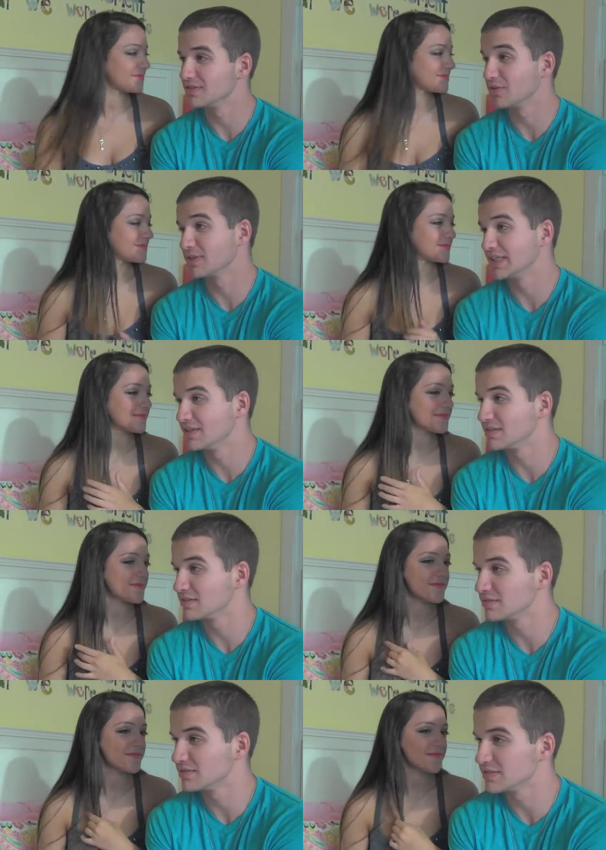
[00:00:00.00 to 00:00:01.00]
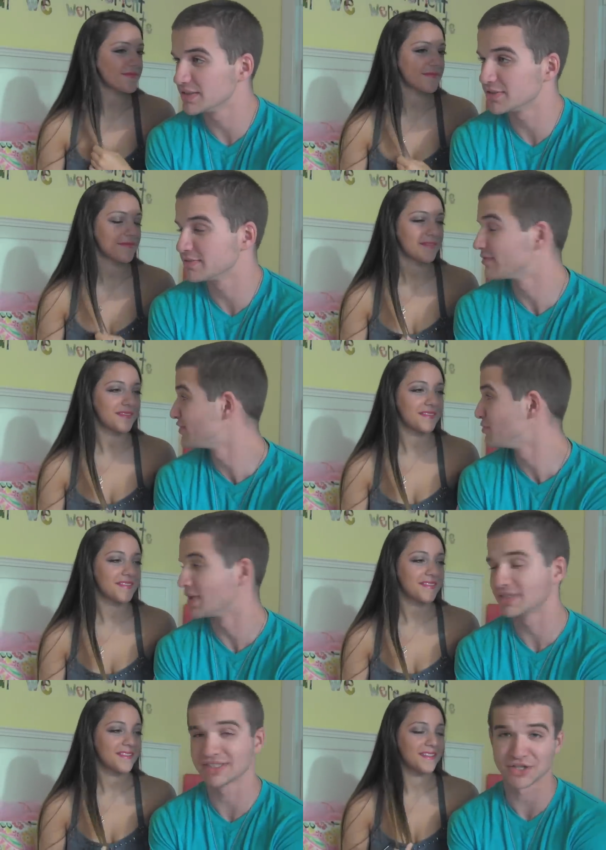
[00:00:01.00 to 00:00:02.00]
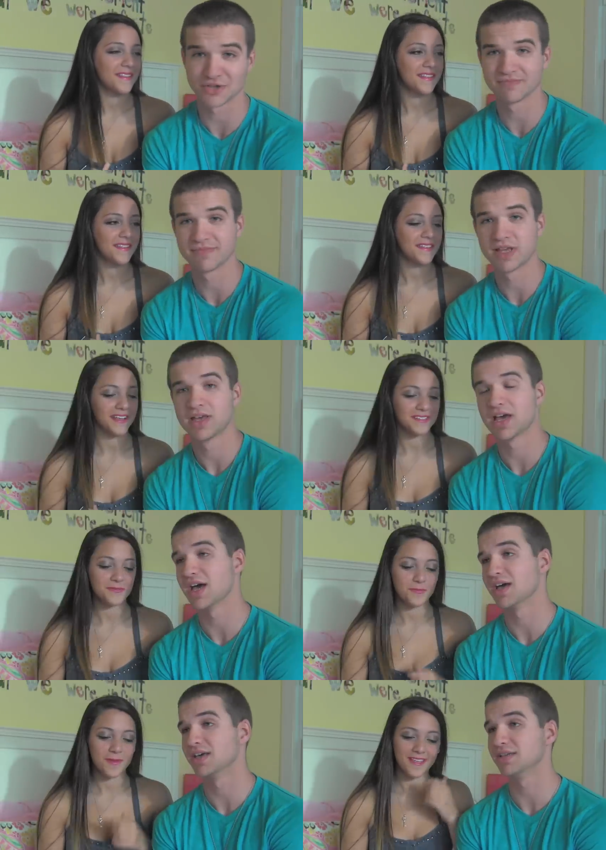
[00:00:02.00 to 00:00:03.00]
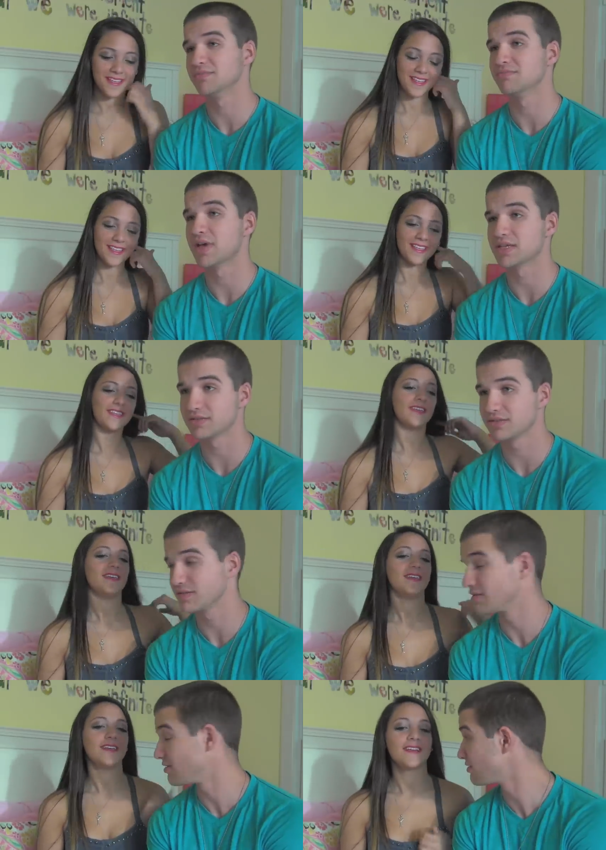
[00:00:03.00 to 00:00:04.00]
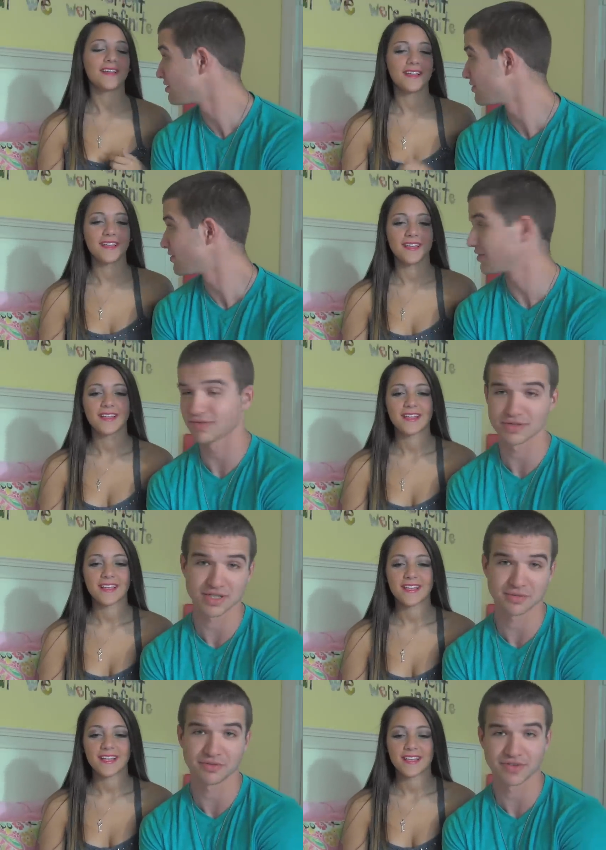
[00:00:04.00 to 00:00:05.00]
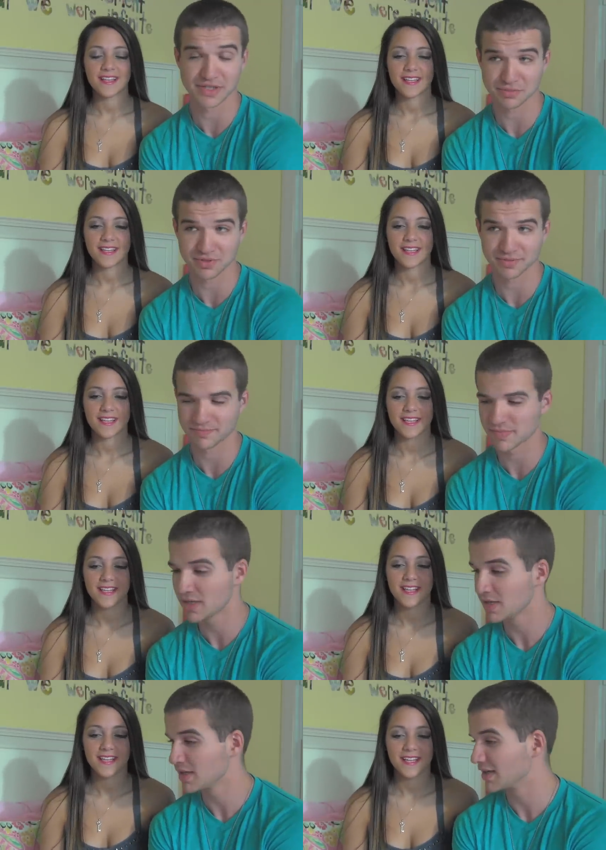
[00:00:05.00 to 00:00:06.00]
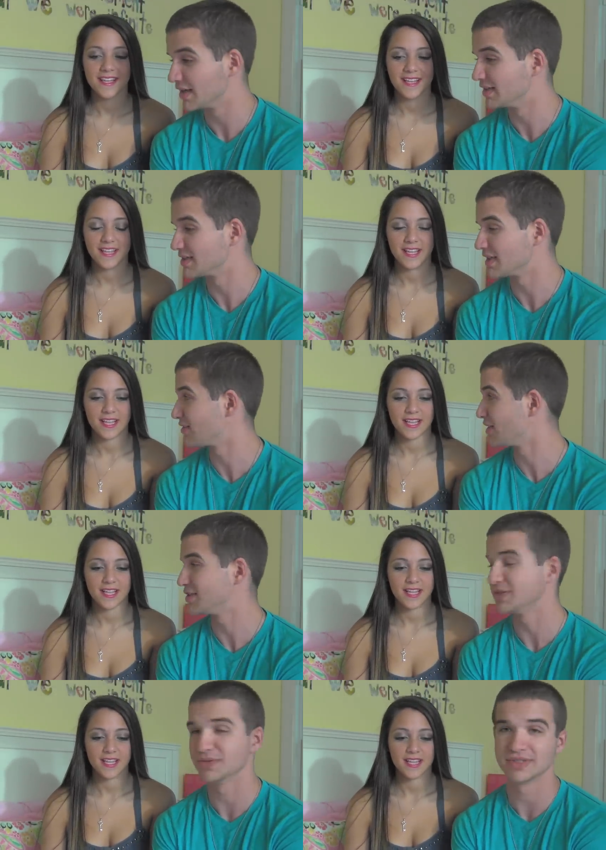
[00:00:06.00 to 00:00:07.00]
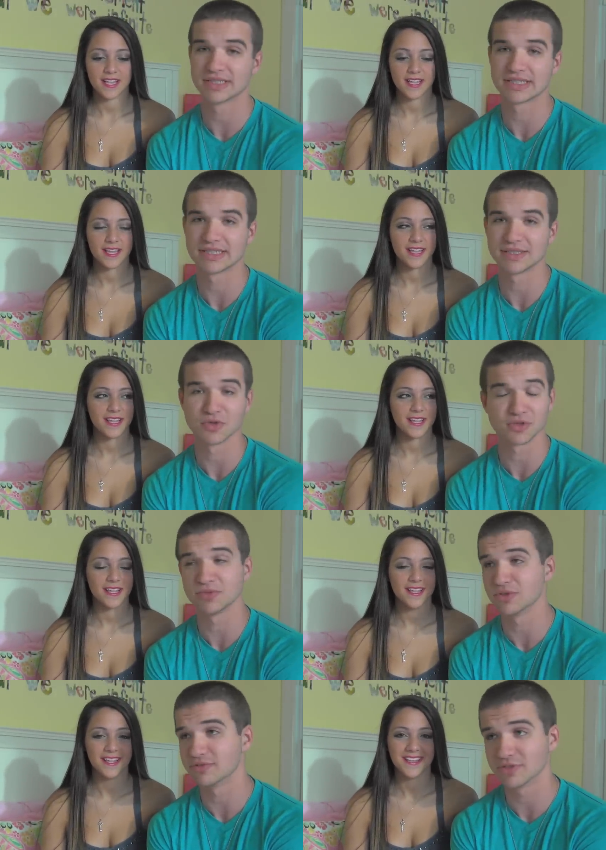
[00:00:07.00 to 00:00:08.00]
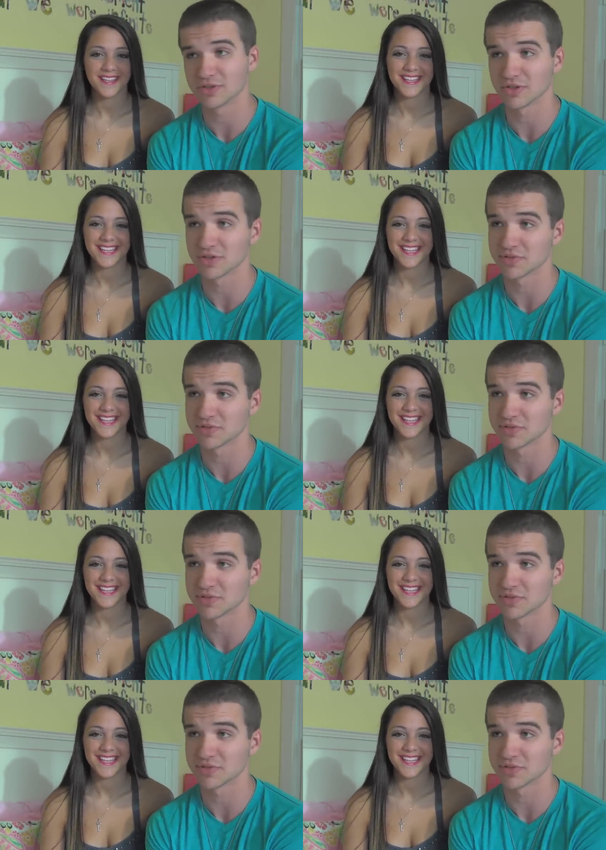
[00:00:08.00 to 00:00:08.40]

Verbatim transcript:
Speaker 1: over a year, year and a few months ago, awesome. I messaged her for the first time on Facebook because I thought she was the most beautiful girl